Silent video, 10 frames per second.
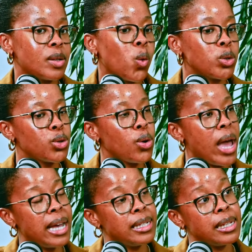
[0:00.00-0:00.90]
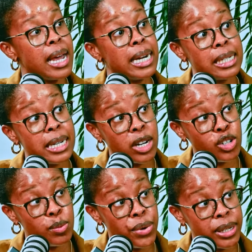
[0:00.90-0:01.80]
also has an
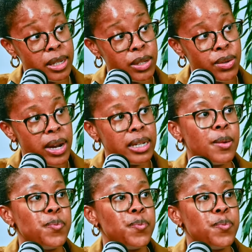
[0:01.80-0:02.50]
international presence, right?